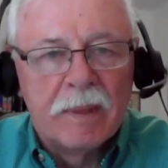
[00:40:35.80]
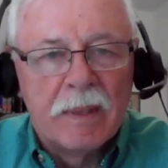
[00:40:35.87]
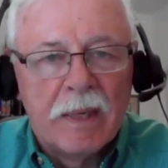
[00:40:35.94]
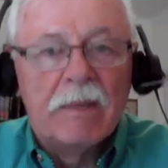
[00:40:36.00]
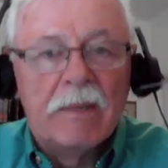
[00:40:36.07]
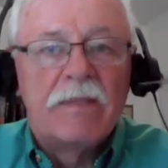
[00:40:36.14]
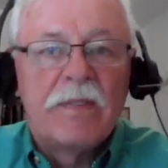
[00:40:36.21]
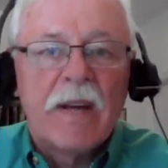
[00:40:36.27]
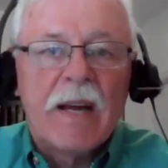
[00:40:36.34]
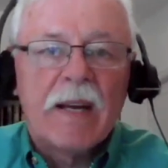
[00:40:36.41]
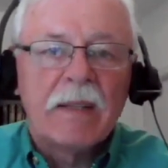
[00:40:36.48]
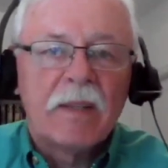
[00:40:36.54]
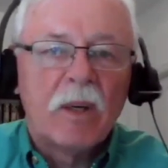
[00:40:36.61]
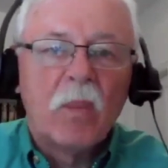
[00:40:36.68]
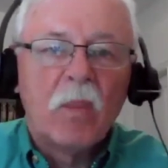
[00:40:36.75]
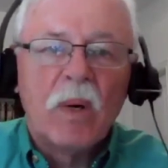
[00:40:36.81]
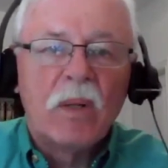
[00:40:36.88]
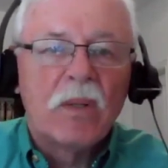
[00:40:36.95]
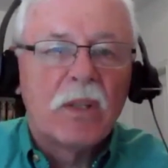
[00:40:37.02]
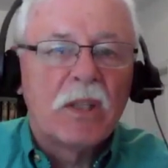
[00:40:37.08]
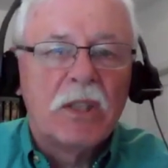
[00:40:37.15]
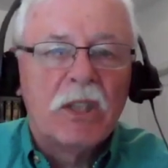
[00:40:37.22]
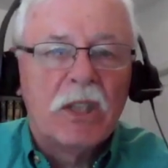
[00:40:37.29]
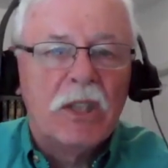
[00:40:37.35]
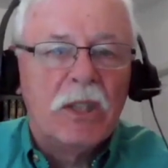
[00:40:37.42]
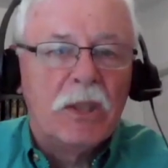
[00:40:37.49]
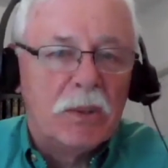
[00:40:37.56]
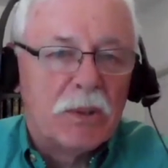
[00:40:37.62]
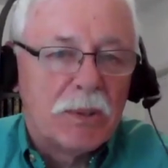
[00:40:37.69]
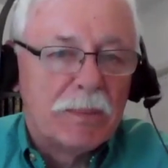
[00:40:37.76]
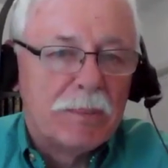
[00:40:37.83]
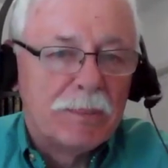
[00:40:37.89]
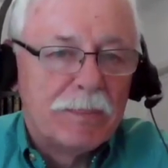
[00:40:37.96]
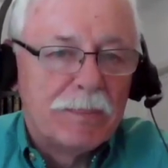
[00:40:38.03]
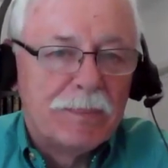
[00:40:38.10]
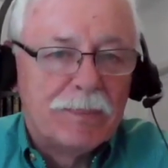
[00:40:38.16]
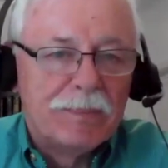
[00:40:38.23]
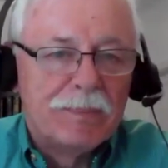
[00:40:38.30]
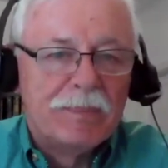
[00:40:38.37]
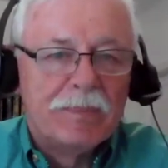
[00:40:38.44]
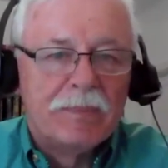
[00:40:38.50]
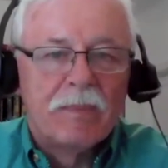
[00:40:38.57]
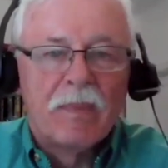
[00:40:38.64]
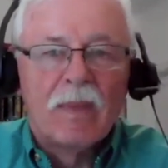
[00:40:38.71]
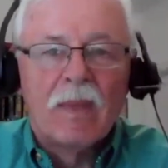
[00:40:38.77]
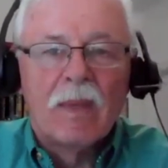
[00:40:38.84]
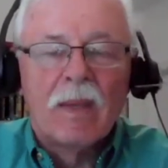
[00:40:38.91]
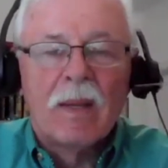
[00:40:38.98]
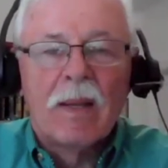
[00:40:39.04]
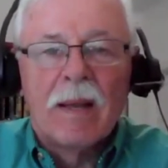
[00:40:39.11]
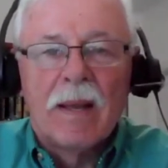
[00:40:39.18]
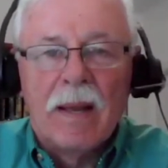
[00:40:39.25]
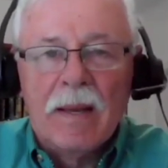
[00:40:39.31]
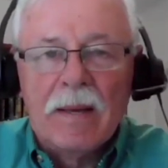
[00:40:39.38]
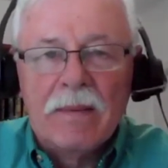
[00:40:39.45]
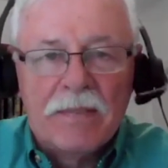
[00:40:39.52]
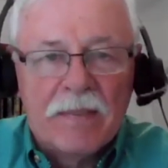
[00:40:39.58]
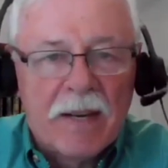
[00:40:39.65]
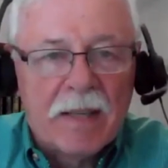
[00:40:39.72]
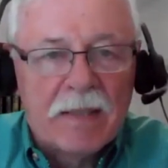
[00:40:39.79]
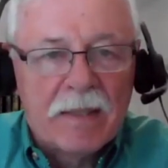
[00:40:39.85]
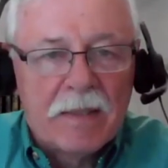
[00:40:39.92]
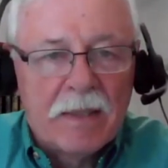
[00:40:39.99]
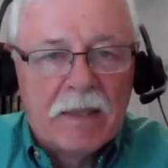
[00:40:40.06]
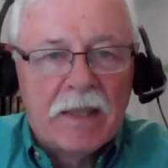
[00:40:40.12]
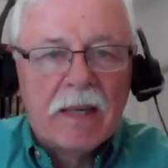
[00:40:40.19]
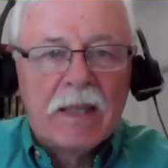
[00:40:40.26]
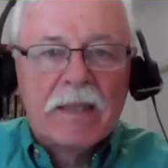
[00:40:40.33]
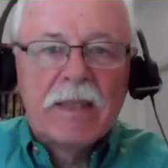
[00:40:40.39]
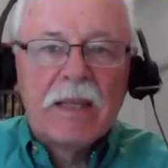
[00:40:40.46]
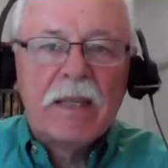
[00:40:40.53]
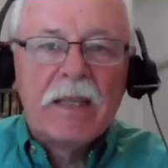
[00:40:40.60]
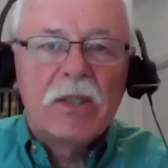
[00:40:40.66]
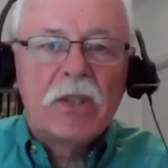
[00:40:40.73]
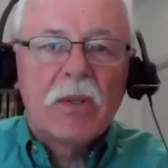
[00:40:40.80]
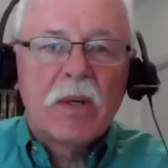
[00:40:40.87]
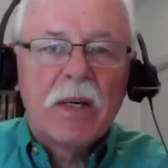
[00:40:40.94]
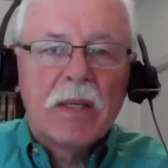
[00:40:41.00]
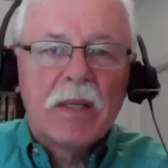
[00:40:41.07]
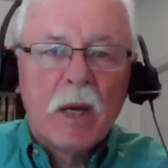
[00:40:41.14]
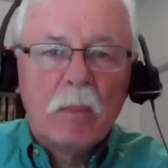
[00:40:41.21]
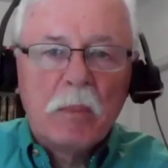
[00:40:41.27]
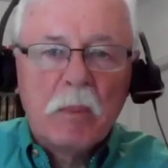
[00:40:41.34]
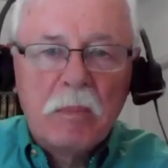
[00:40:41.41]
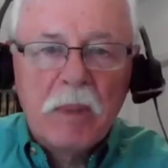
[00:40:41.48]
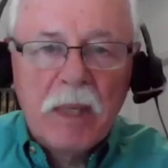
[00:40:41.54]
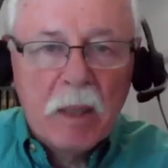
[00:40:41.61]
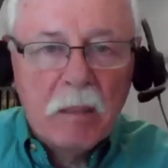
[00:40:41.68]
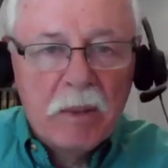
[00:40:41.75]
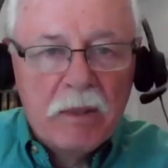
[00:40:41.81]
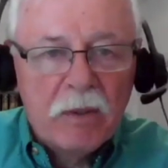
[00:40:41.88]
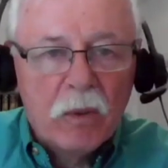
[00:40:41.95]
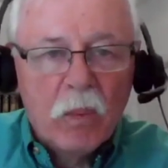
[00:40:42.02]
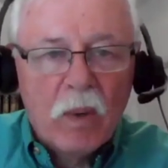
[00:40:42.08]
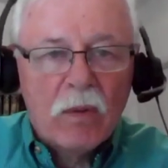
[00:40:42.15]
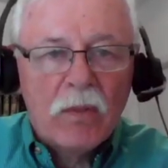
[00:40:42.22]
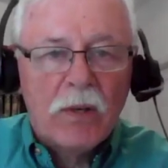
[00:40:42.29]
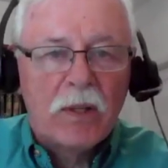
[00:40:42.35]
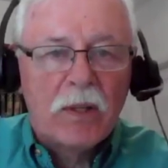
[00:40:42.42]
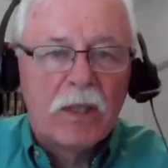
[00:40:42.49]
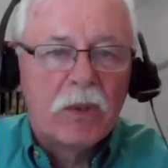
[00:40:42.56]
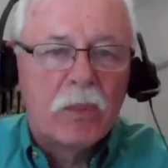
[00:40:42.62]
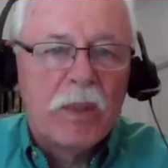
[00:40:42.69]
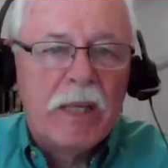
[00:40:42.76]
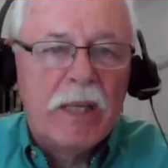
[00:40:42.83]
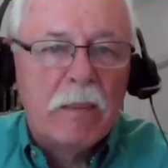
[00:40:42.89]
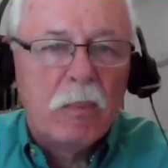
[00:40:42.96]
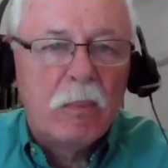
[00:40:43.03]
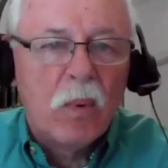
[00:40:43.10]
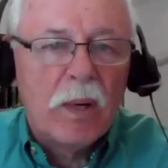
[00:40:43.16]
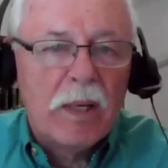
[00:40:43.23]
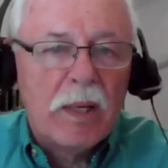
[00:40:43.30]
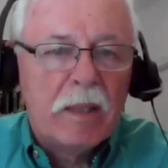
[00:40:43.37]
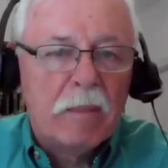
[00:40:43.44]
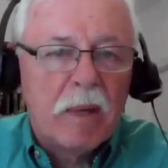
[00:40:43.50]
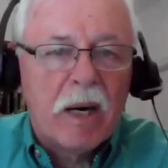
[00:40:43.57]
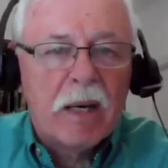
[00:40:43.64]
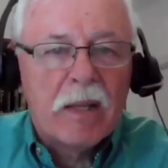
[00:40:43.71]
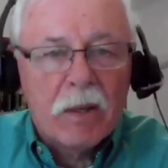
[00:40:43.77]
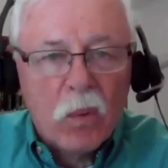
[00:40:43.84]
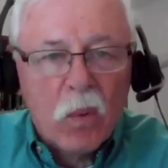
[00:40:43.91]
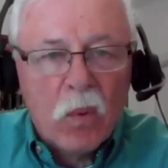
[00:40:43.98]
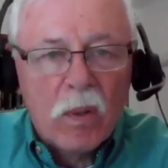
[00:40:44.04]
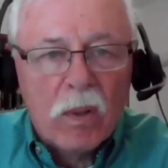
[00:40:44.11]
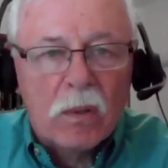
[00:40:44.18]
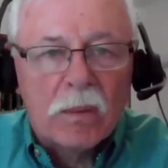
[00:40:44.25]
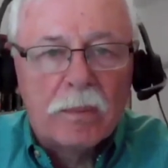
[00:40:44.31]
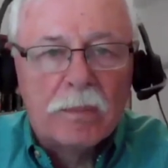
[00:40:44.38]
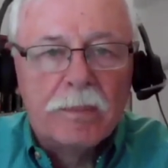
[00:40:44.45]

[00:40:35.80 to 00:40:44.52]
In fact, their wealth continues. And in fact, the United States is trying to help them become even wealthier because we keep wanting to buy their oil.